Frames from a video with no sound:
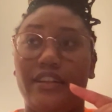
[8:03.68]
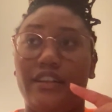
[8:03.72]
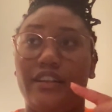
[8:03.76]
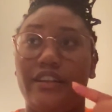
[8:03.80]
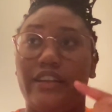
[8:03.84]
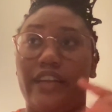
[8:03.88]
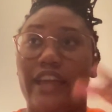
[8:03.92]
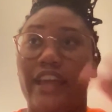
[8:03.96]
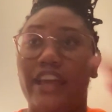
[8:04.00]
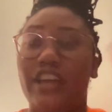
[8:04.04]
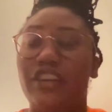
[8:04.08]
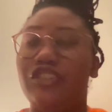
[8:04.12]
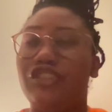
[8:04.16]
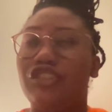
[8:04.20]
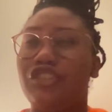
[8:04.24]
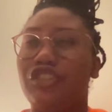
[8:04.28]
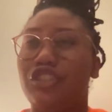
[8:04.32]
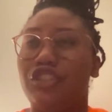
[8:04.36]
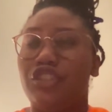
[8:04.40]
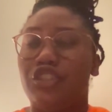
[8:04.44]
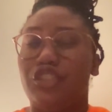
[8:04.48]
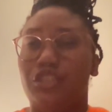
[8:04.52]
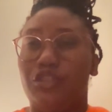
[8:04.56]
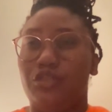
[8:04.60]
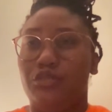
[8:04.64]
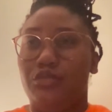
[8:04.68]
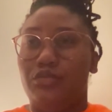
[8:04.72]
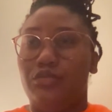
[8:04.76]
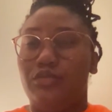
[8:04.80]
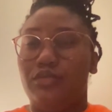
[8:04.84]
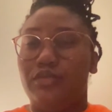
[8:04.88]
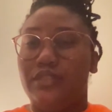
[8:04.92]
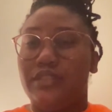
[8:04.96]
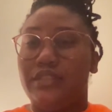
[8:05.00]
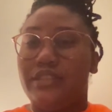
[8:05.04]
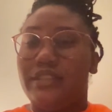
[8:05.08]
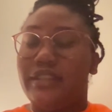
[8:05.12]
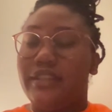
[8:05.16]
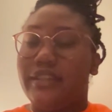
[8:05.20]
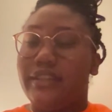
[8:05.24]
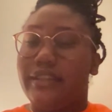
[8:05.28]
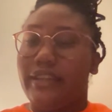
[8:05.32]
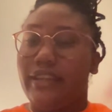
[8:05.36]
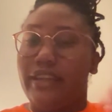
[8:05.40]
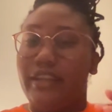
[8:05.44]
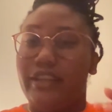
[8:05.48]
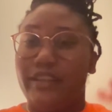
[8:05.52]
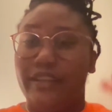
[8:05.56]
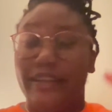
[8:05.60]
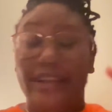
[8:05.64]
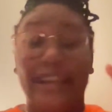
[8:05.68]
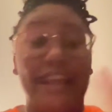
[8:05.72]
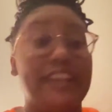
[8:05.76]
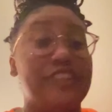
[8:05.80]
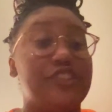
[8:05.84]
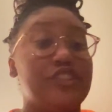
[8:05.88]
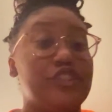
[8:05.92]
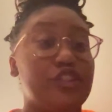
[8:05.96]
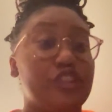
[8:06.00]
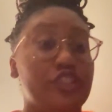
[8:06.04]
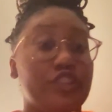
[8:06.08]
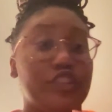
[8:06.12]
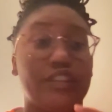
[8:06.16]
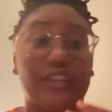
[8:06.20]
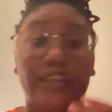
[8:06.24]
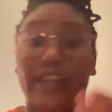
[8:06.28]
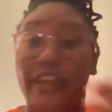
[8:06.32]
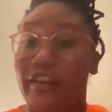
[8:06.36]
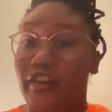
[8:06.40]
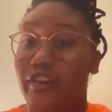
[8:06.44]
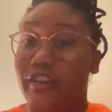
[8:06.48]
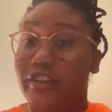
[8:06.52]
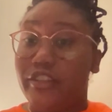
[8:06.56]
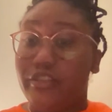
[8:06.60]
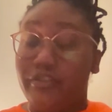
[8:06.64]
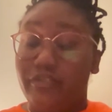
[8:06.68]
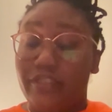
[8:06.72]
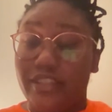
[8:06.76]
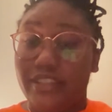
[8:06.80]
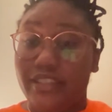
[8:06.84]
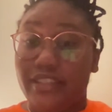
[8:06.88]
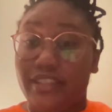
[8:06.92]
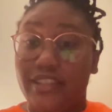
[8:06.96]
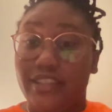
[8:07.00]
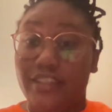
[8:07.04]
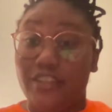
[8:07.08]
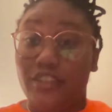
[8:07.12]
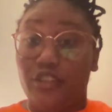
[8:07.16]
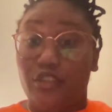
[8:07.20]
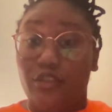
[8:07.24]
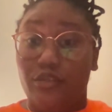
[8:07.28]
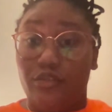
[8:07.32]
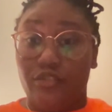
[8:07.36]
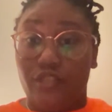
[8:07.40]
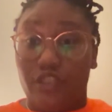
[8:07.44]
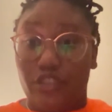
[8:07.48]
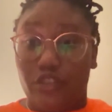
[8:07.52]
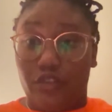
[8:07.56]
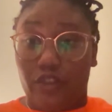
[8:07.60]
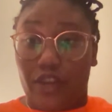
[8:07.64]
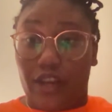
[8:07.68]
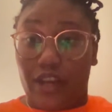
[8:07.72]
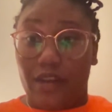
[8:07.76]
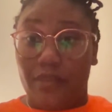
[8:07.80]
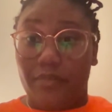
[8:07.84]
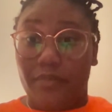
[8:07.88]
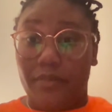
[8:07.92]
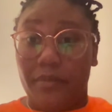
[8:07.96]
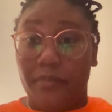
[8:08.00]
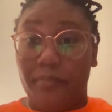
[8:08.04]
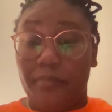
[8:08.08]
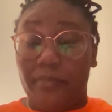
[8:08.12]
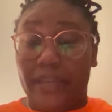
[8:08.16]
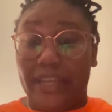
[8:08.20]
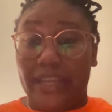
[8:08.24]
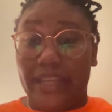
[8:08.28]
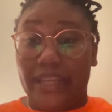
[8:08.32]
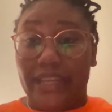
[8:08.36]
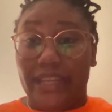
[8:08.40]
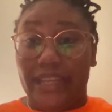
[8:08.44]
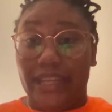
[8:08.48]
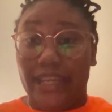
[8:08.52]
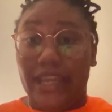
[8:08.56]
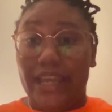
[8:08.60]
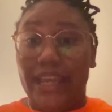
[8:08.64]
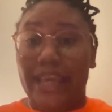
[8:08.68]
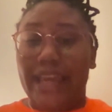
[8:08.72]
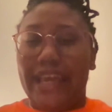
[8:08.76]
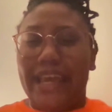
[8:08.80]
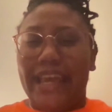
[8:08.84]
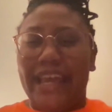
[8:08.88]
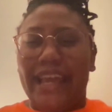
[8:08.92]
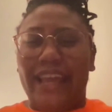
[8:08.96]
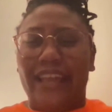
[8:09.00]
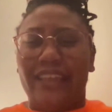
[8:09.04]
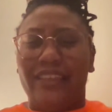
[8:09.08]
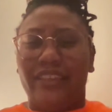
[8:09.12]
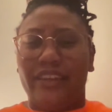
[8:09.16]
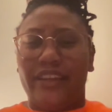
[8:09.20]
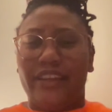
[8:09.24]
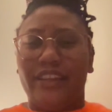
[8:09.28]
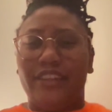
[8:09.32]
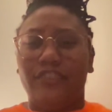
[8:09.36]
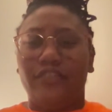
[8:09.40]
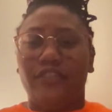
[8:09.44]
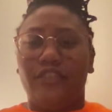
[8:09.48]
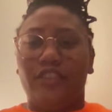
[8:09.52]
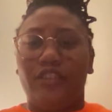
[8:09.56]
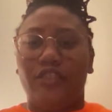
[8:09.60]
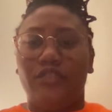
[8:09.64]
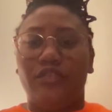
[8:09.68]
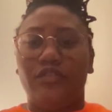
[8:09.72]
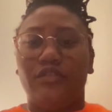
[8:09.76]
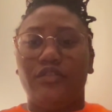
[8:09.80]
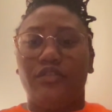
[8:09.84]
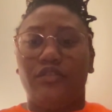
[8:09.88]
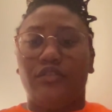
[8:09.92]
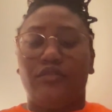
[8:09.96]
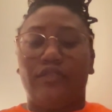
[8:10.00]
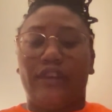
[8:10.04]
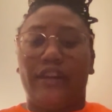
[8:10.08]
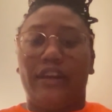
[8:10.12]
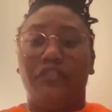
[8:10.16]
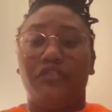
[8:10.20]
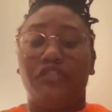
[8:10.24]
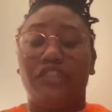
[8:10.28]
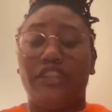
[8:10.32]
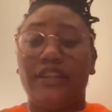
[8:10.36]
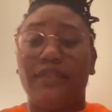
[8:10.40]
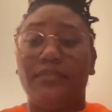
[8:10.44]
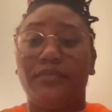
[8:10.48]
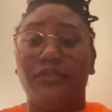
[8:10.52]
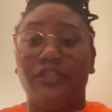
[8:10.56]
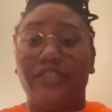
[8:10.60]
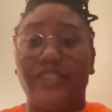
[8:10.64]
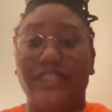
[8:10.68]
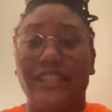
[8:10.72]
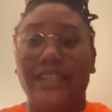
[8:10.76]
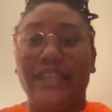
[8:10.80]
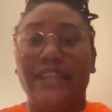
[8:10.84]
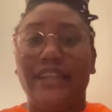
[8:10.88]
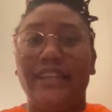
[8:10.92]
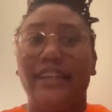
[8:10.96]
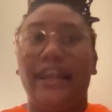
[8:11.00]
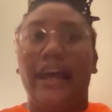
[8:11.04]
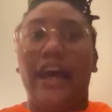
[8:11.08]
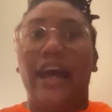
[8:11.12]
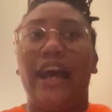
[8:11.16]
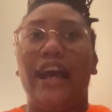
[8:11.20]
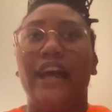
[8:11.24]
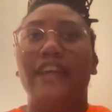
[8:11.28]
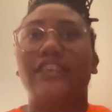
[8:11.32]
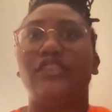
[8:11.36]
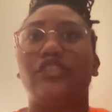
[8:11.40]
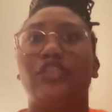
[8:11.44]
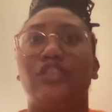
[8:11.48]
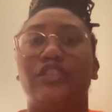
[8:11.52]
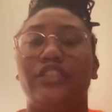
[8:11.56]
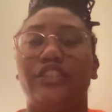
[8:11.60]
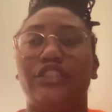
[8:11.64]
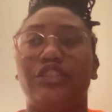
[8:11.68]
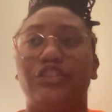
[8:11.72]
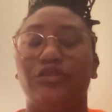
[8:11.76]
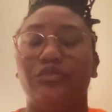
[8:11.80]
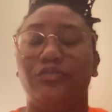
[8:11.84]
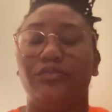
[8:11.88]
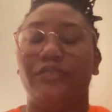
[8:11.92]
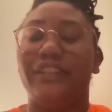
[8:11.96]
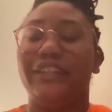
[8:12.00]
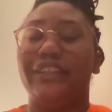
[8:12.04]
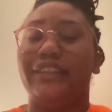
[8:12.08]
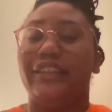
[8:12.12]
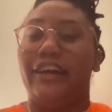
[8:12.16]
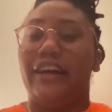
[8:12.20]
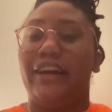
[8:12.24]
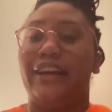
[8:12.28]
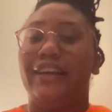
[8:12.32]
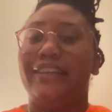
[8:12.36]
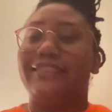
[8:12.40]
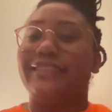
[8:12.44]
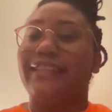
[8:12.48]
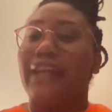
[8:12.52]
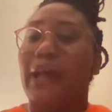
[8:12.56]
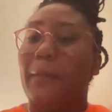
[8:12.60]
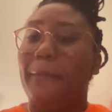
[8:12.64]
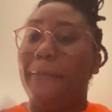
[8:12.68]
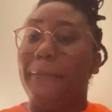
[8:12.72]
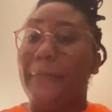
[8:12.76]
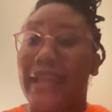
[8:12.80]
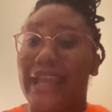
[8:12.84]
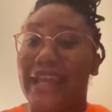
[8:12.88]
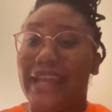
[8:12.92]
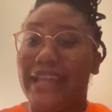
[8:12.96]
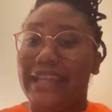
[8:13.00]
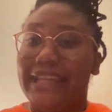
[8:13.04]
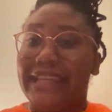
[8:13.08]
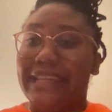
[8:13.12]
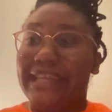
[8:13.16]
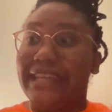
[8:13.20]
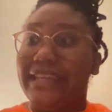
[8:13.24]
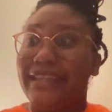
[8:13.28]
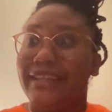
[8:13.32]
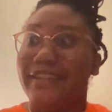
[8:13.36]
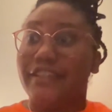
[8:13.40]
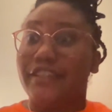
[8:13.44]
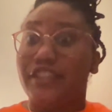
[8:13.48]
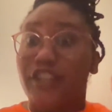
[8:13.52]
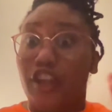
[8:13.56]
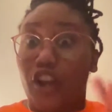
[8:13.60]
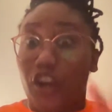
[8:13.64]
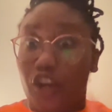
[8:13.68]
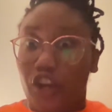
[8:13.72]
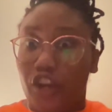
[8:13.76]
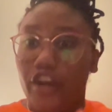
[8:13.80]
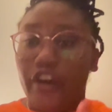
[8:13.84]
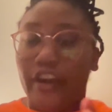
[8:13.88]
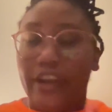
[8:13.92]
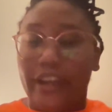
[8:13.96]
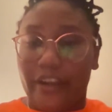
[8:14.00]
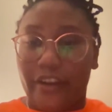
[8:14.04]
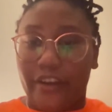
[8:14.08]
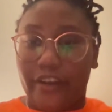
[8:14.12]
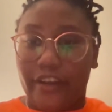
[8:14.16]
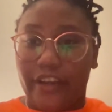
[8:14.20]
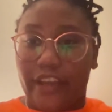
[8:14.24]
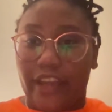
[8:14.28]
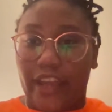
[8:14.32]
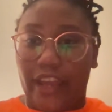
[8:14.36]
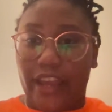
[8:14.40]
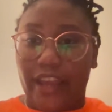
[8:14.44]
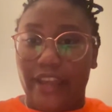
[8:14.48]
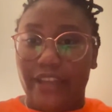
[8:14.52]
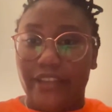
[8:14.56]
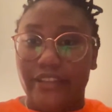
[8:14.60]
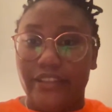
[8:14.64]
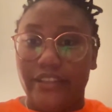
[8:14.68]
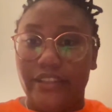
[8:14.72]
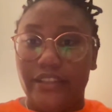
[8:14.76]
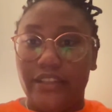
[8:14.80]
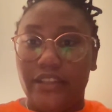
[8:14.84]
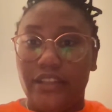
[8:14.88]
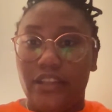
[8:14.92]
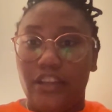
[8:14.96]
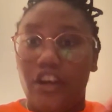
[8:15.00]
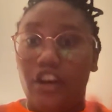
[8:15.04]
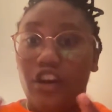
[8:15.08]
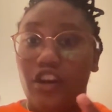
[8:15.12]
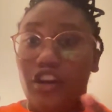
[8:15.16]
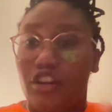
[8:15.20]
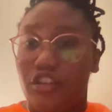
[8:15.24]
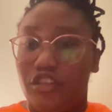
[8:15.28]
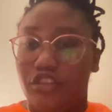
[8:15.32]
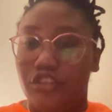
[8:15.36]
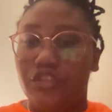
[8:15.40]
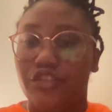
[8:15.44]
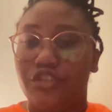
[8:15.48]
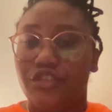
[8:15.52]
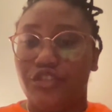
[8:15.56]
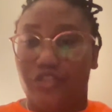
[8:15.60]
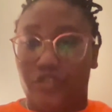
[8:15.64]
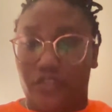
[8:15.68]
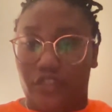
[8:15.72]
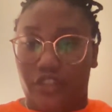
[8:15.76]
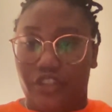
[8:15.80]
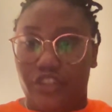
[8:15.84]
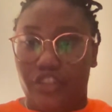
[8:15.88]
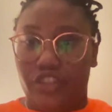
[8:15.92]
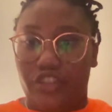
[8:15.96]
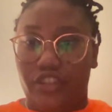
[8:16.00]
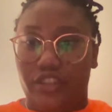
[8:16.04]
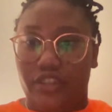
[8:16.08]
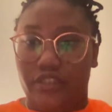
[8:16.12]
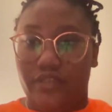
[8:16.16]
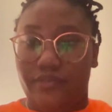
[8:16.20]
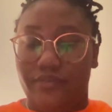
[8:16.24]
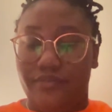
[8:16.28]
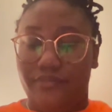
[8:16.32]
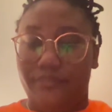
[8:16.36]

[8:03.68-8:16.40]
Esh used nature characteristics to describe Manny. And later on, around chapter 10, I started to realize that Manny is her hurricane, her destruction.